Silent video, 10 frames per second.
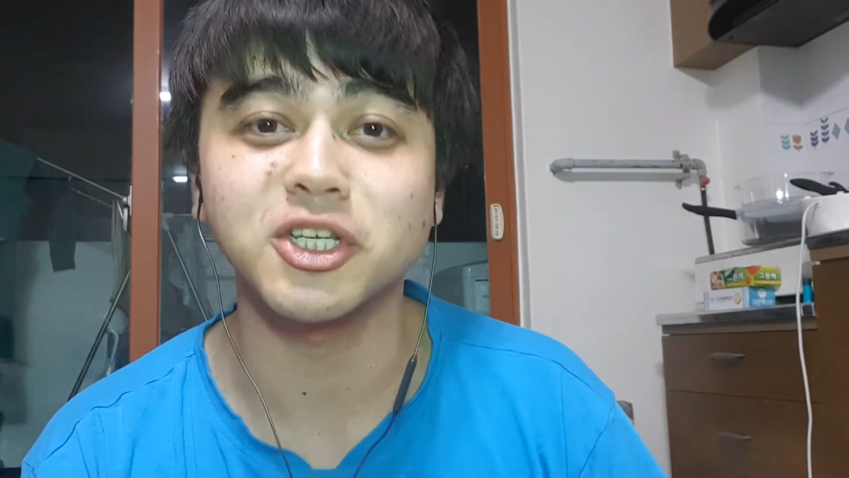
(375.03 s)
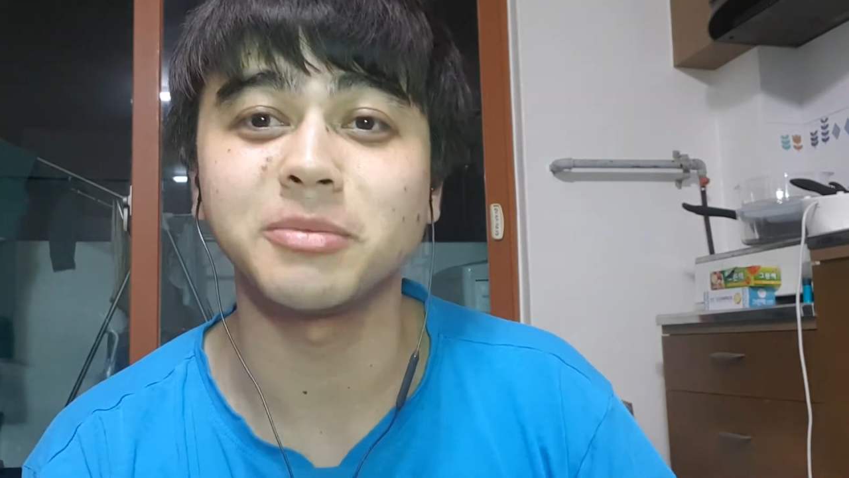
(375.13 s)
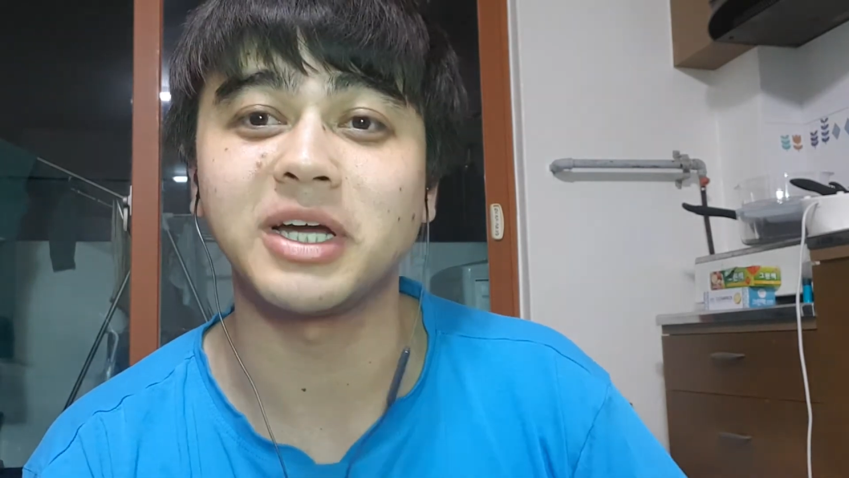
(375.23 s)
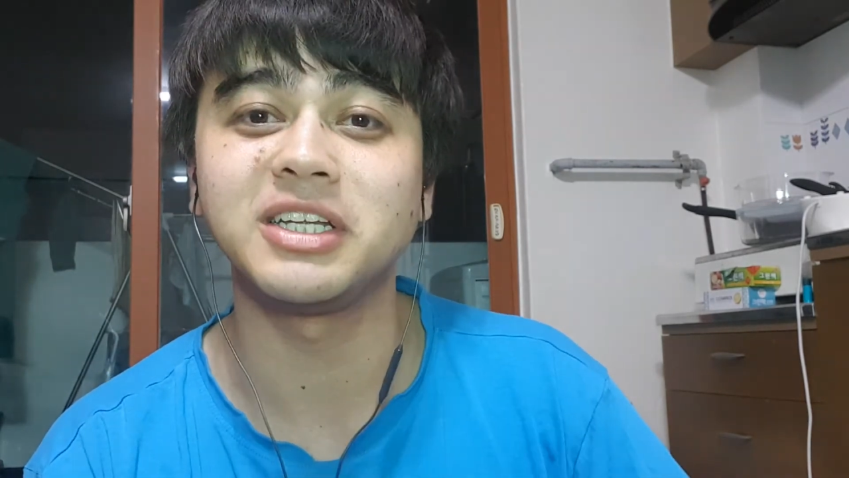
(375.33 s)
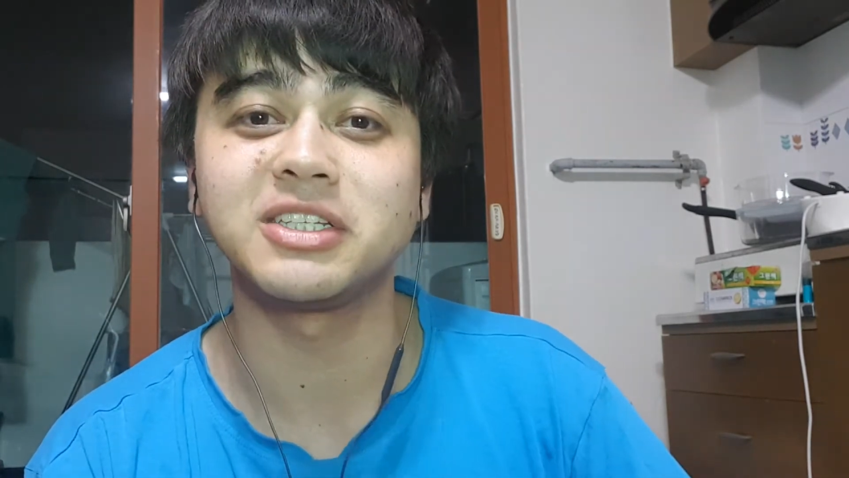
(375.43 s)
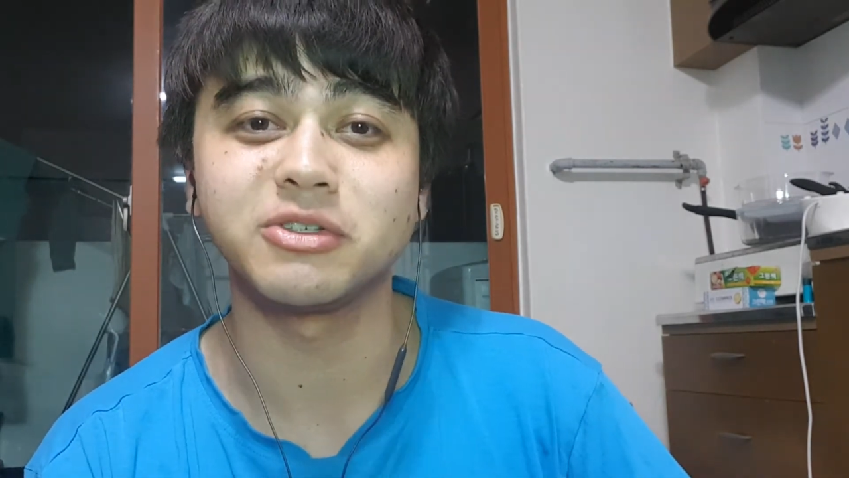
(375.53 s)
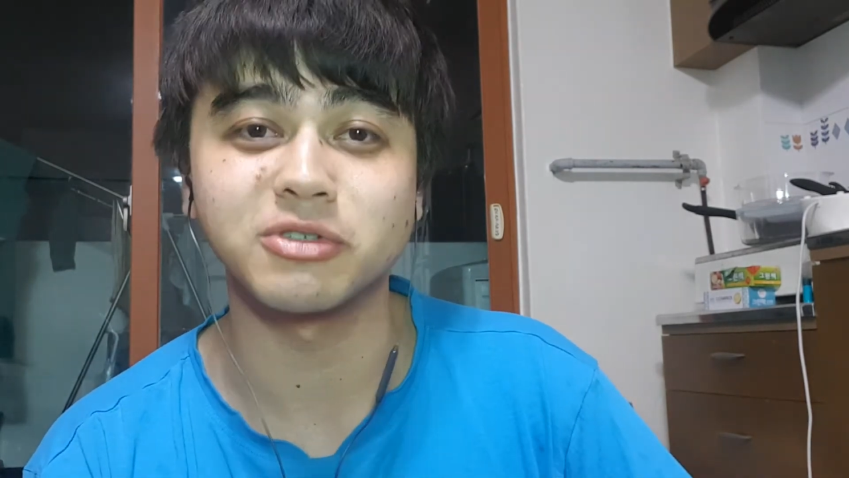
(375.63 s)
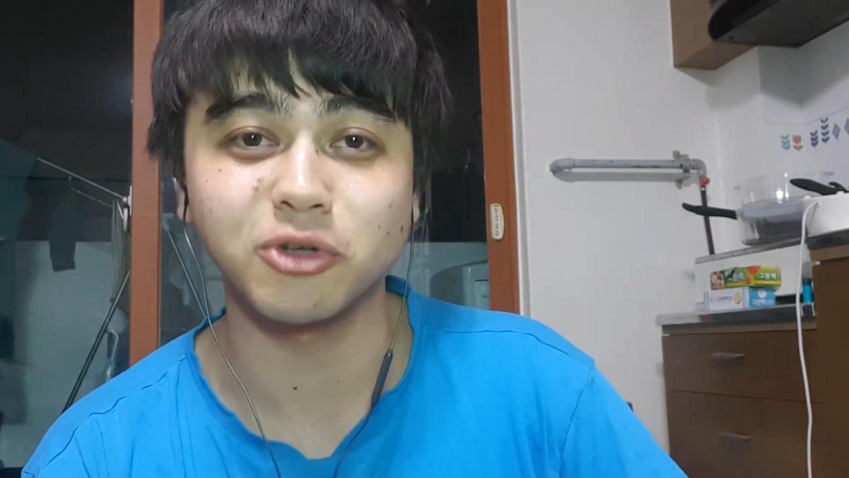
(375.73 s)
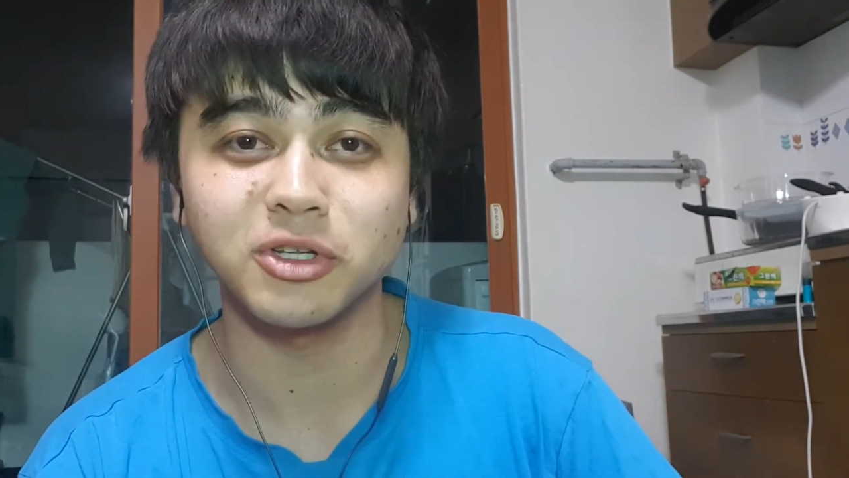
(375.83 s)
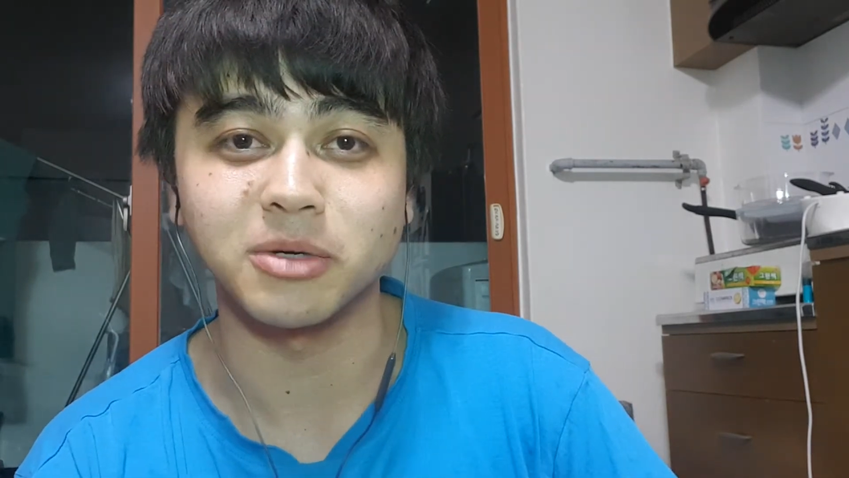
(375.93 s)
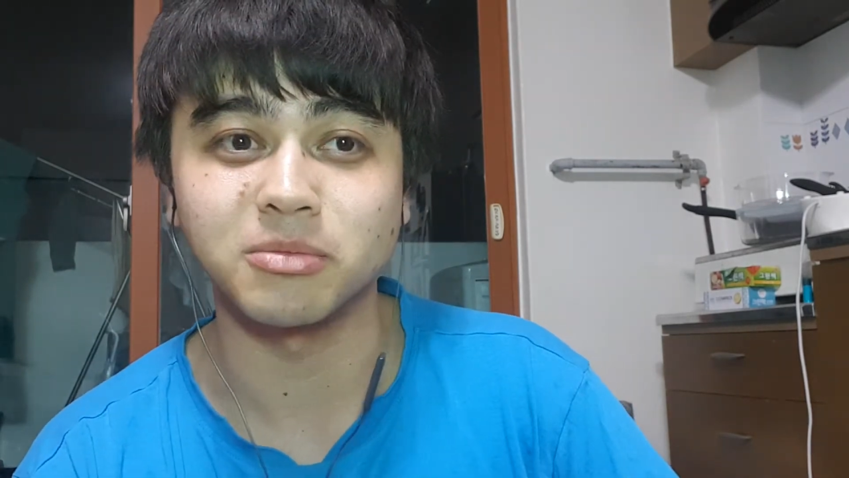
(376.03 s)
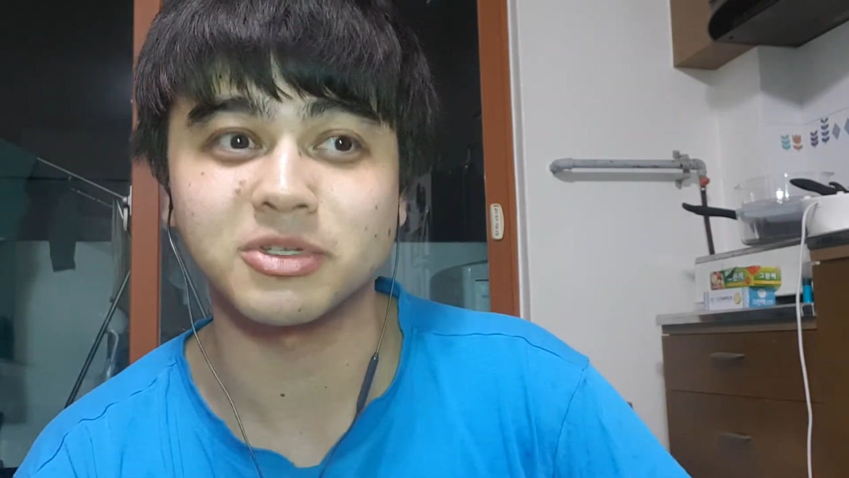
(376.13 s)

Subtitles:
it told me I need to install them.